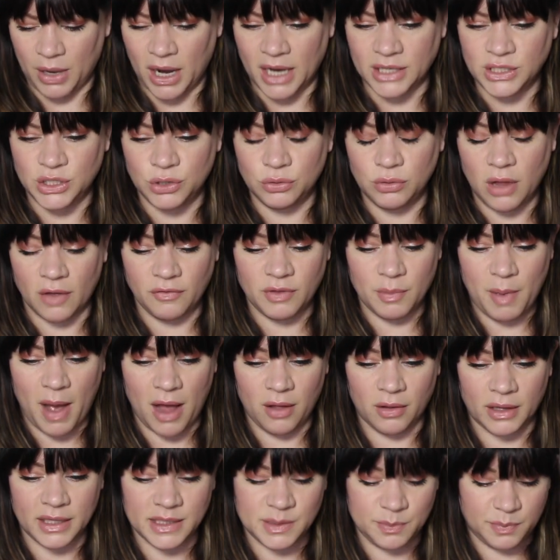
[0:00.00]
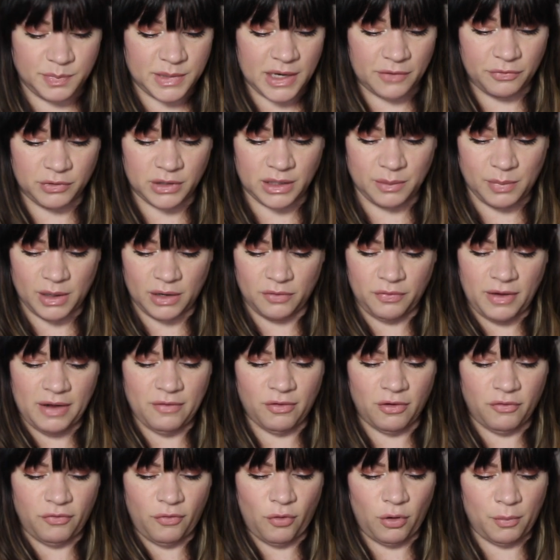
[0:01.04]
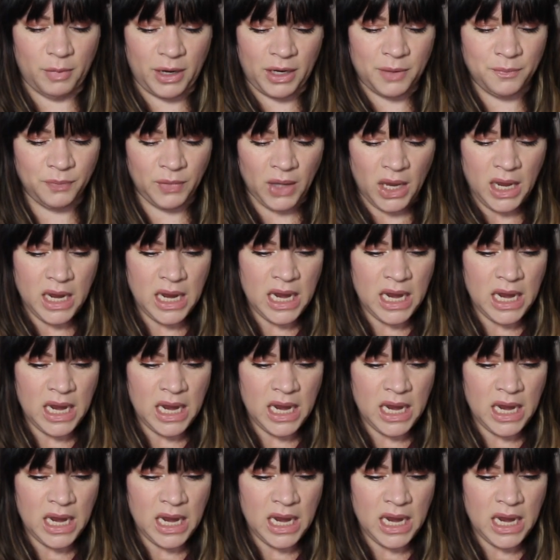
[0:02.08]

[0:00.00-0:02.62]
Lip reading: But I do love the palette. It's definitely been a favorite for me.